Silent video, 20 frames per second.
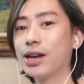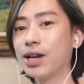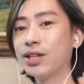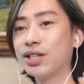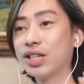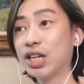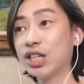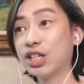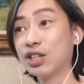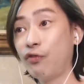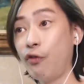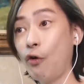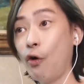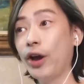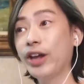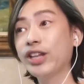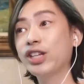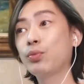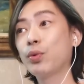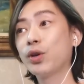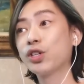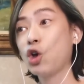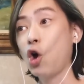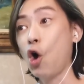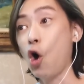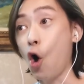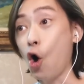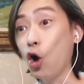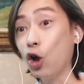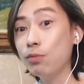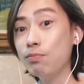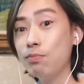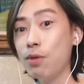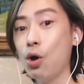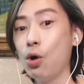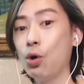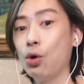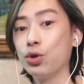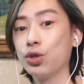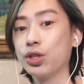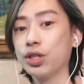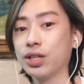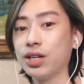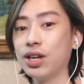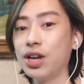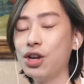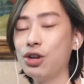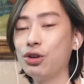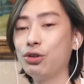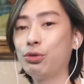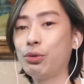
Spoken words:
because his voice was almost